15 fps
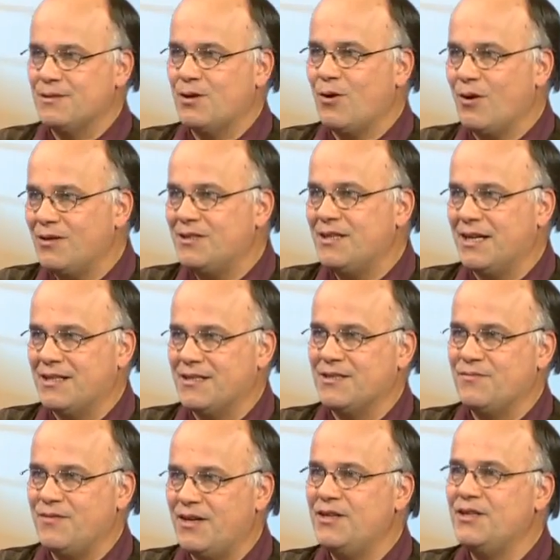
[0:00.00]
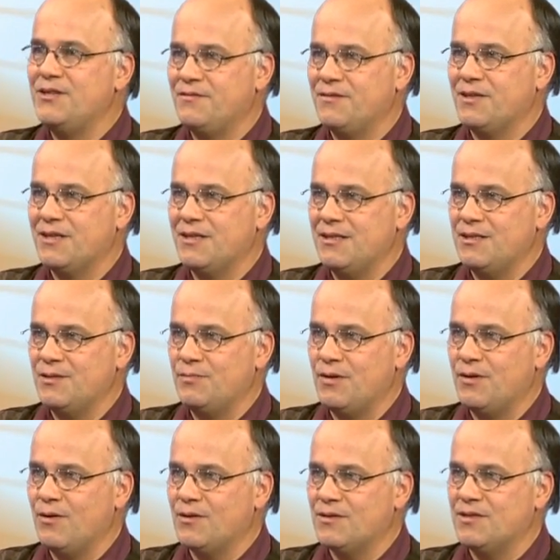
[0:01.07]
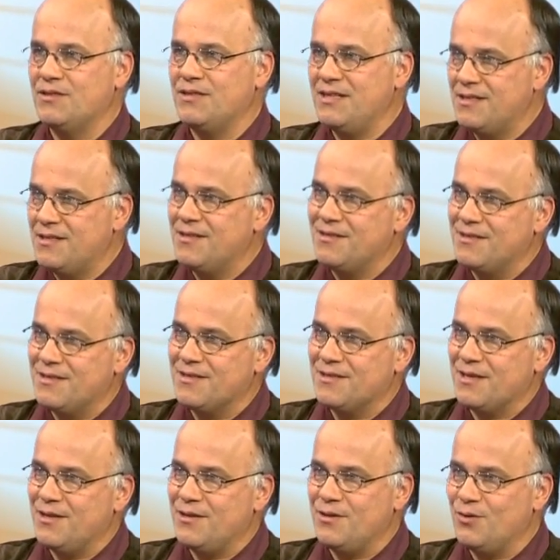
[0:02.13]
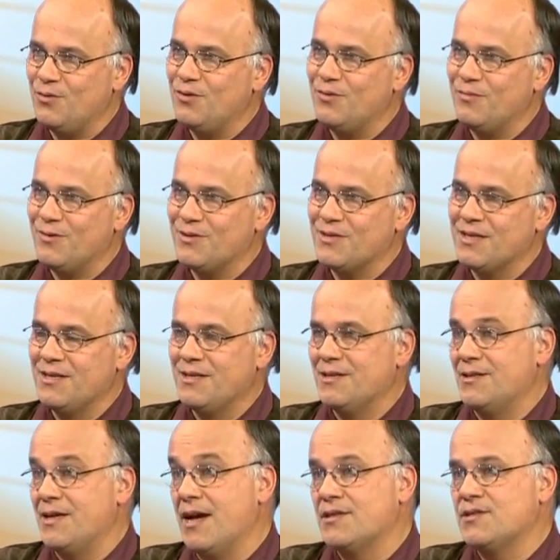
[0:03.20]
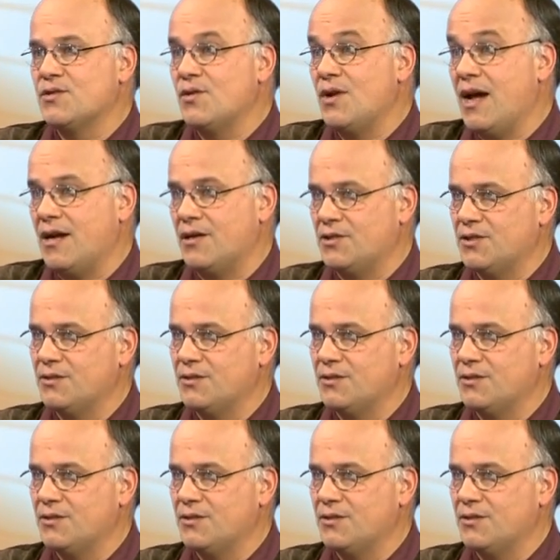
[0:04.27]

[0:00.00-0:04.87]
the contact is very difficult because the distances in the universe, they are so large.